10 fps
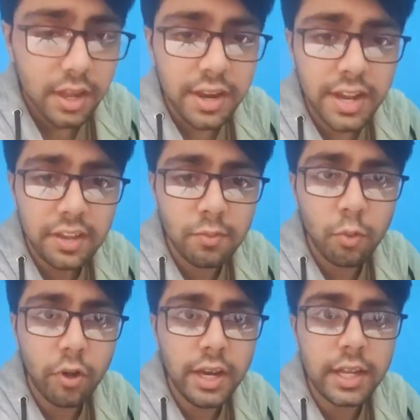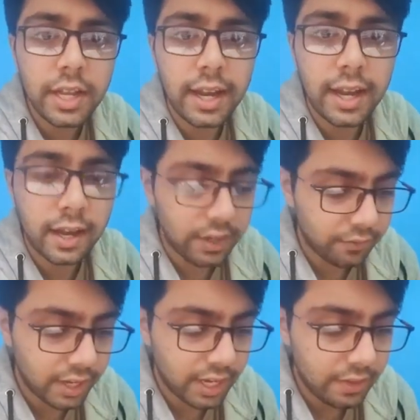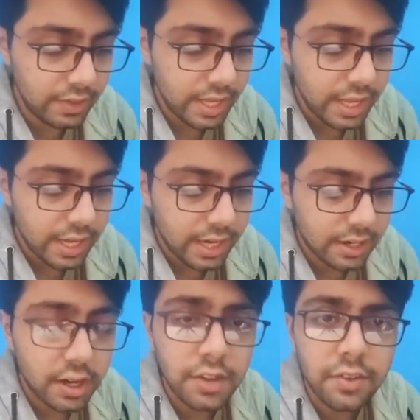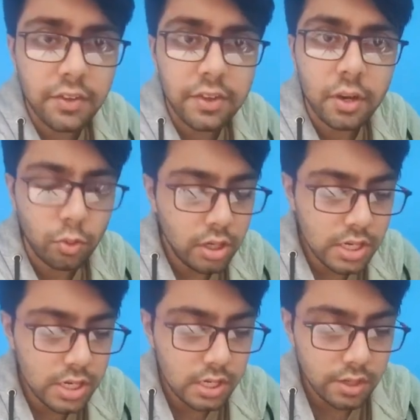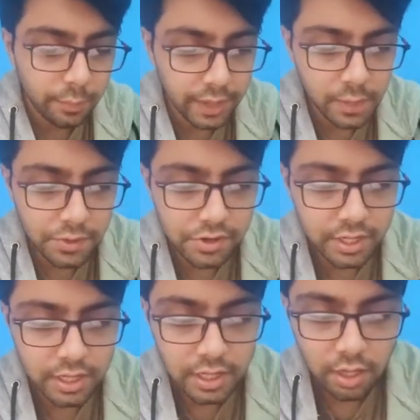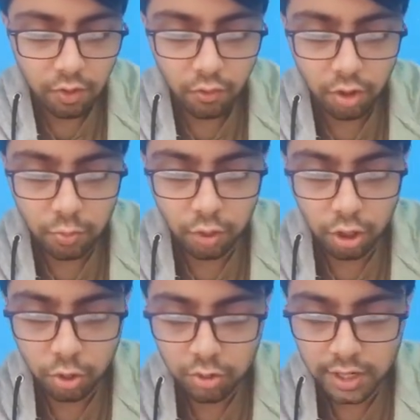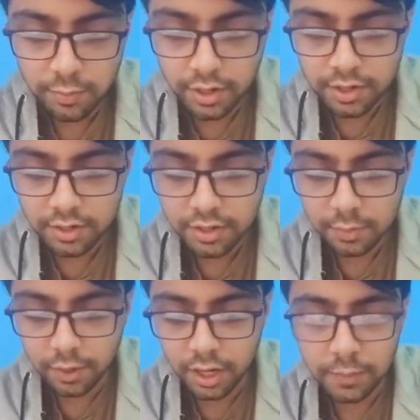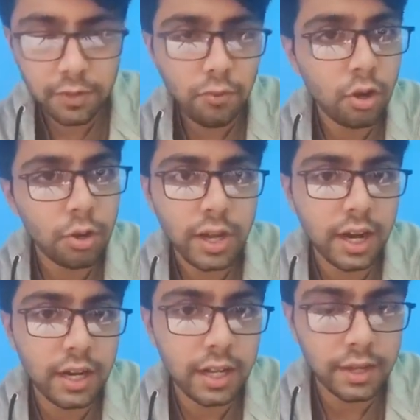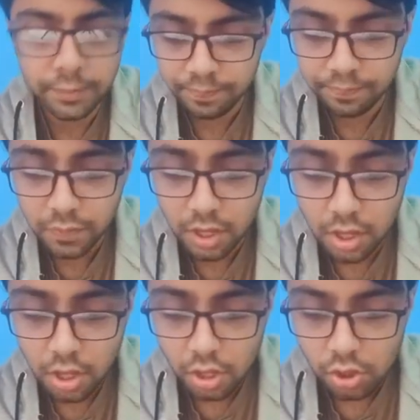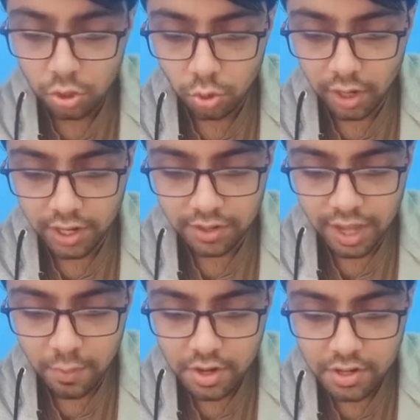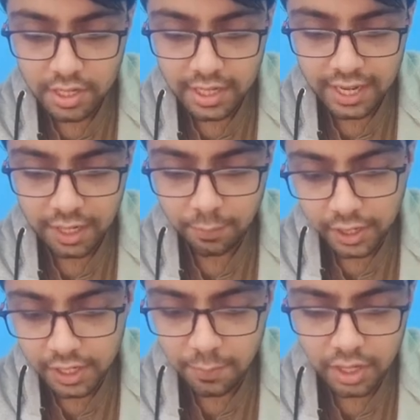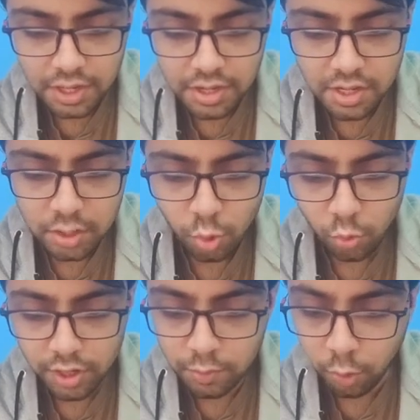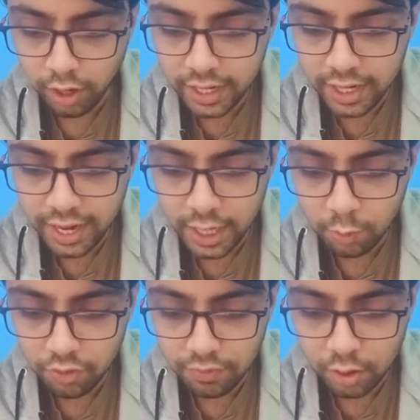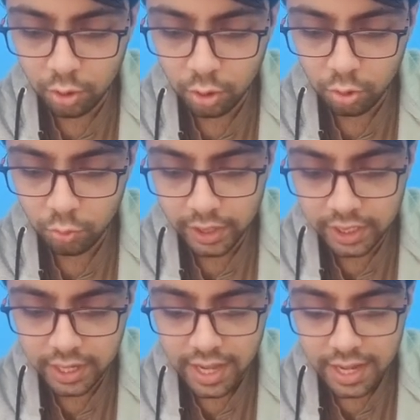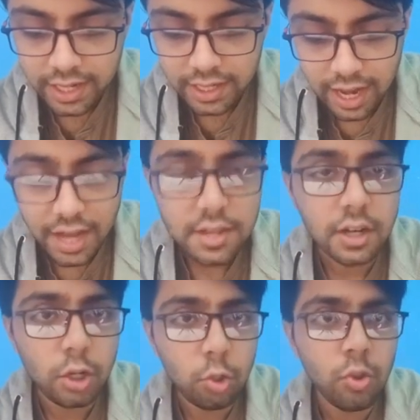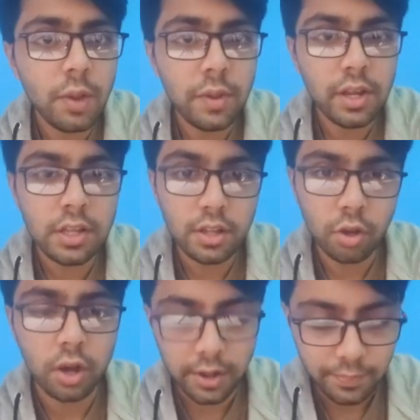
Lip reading: And next we move on, and we have a 35-year-old male patient was brought to the emergency department following a RTA. So on examination, he had multiple injuries over his body and was found to be in class 2 hemorrhagic shock.